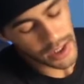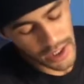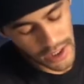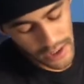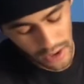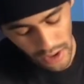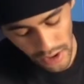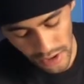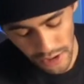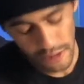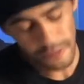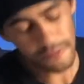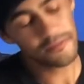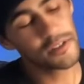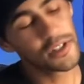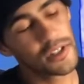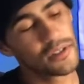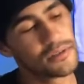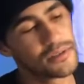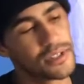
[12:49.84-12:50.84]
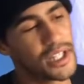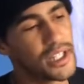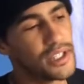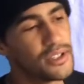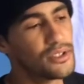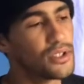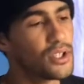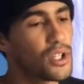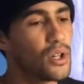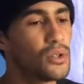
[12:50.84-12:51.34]
get on your phone
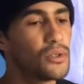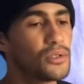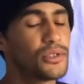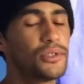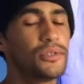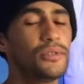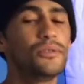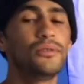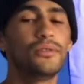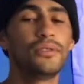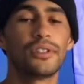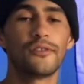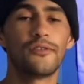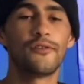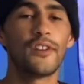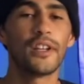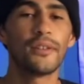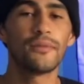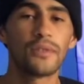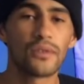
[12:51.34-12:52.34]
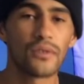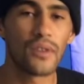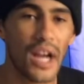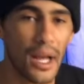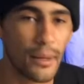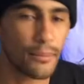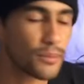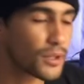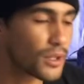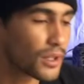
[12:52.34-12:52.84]
and go to your favorite
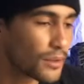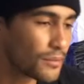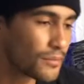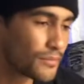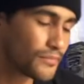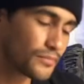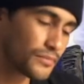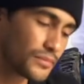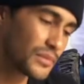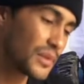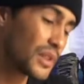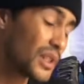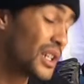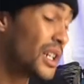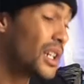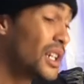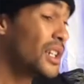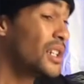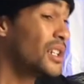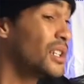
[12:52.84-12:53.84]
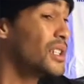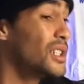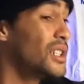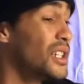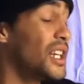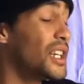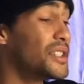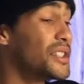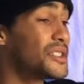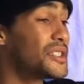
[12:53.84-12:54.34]
rapper
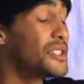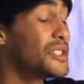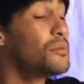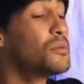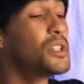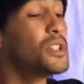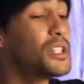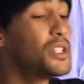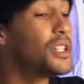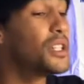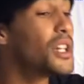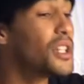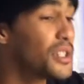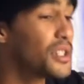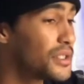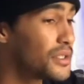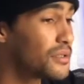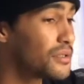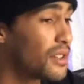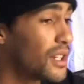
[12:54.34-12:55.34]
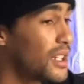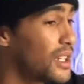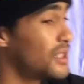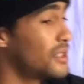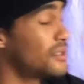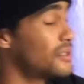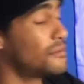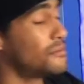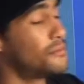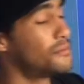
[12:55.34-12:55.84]
and see what he does,
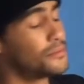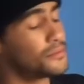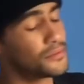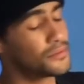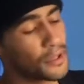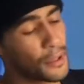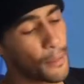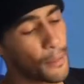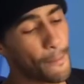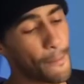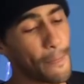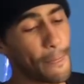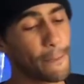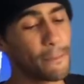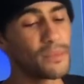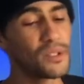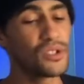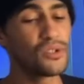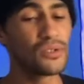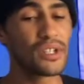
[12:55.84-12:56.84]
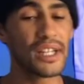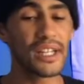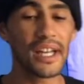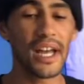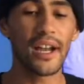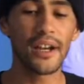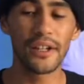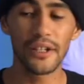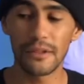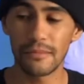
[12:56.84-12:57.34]
right? You get
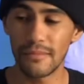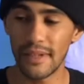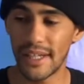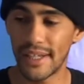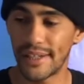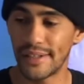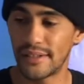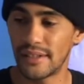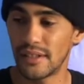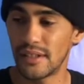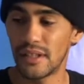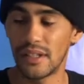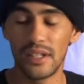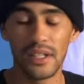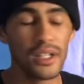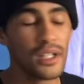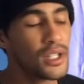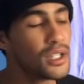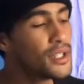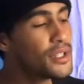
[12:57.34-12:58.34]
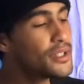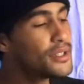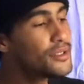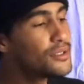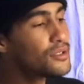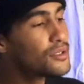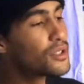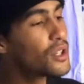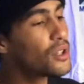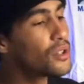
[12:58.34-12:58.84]
out of your bed,
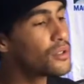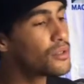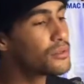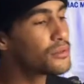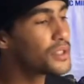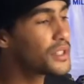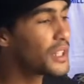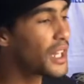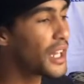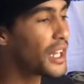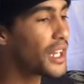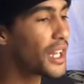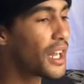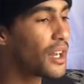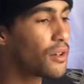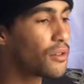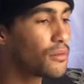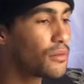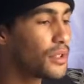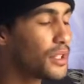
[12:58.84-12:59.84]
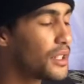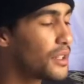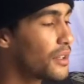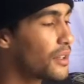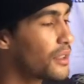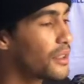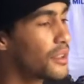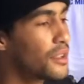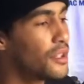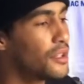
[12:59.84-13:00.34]
you go hang out
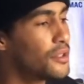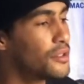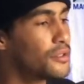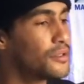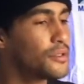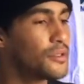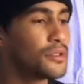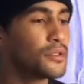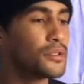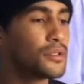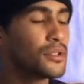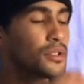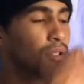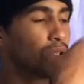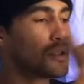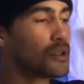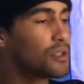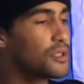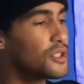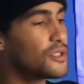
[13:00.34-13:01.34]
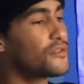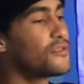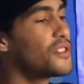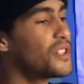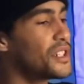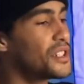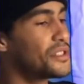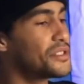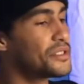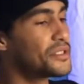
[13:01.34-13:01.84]
with your
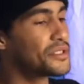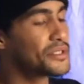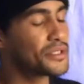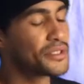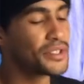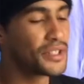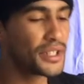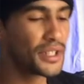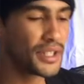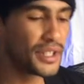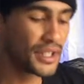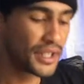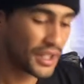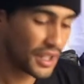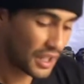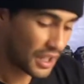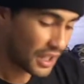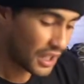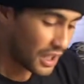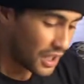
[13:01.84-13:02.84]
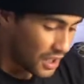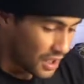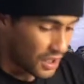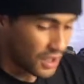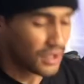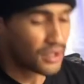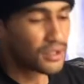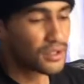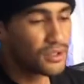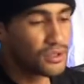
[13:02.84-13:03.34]
friends.
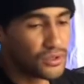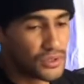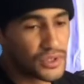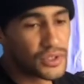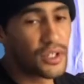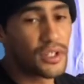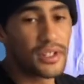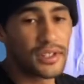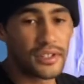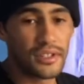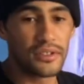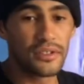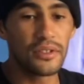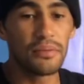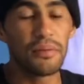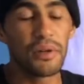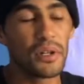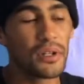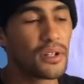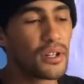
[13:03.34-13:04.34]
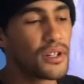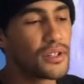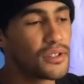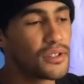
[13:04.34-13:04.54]
You start to put on